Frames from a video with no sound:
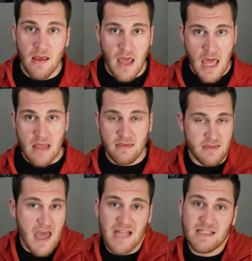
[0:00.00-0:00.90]
And
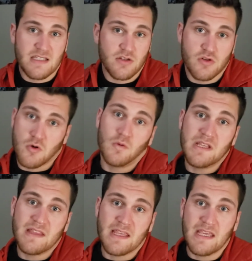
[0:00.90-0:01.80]
that's truly
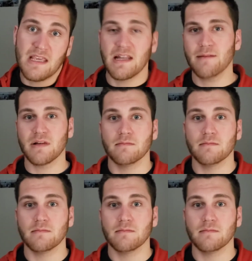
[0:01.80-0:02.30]
the key. And